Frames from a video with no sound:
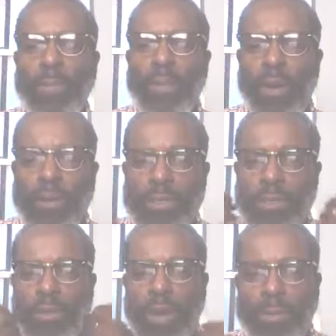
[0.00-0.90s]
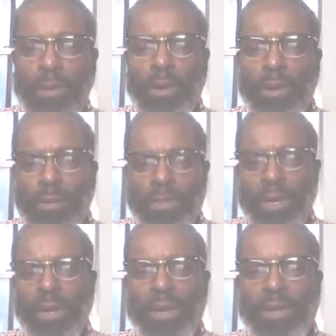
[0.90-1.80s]
All this gray, I'm getting old, and y'all
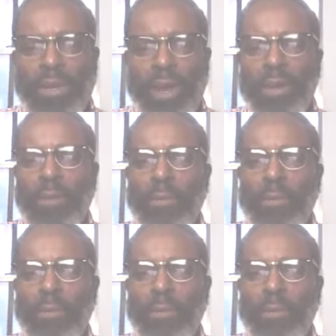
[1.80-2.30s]
getting younger.